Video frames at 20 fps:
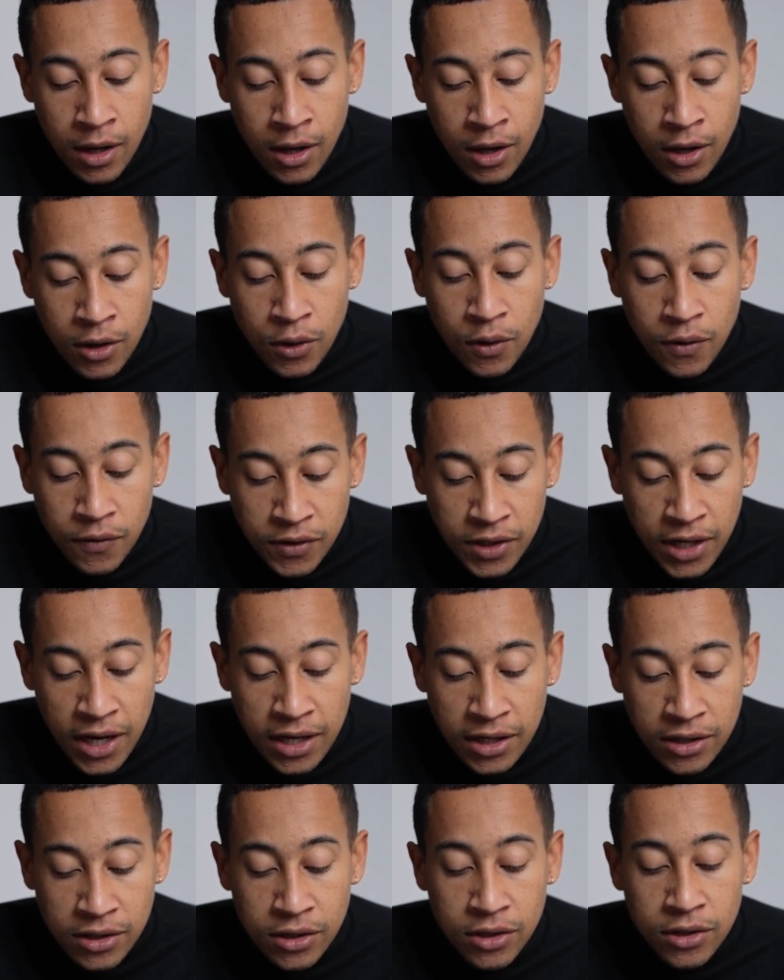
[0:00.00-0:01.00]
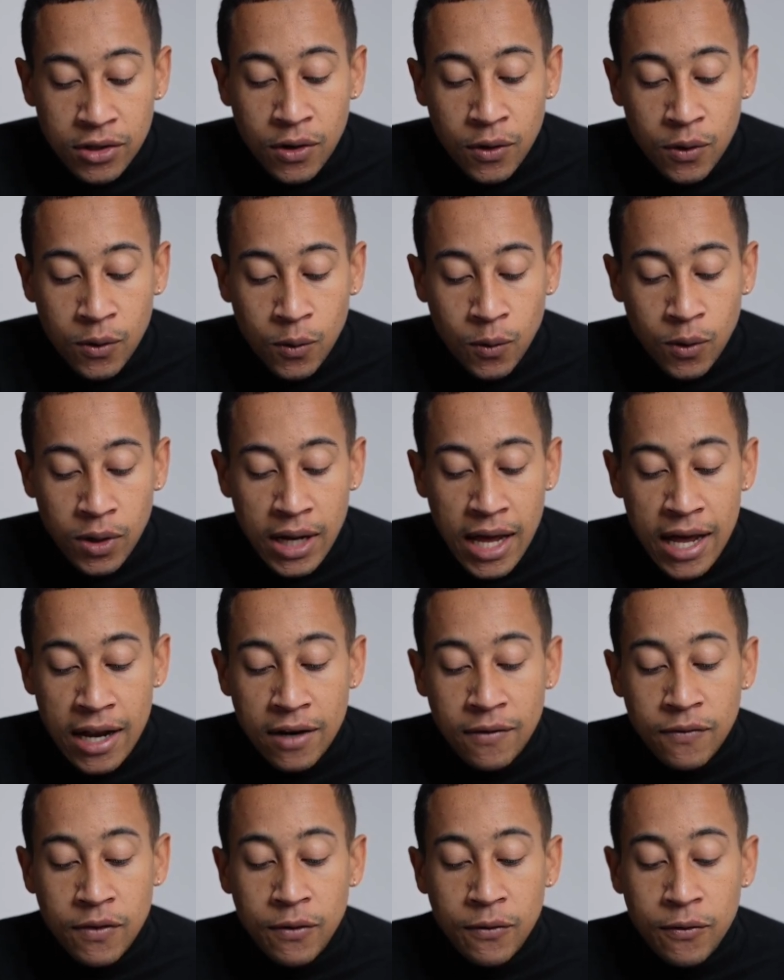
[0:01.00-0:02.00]
you have changed the so-called land
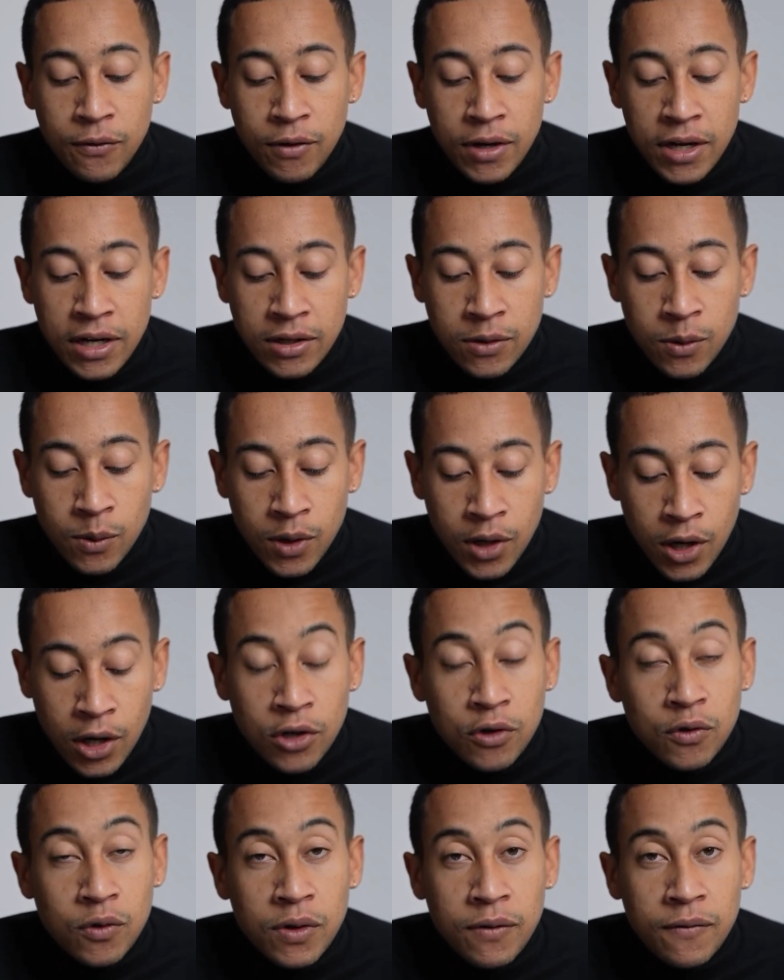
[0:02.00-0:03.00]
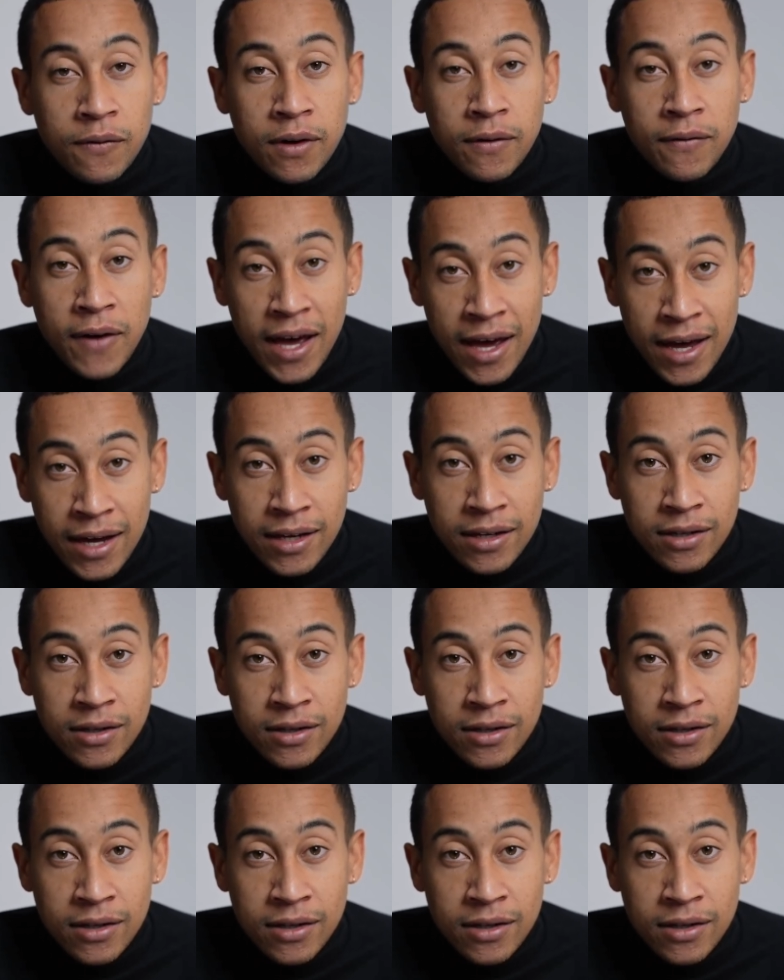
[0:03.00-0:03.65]
of the free to a country full of hate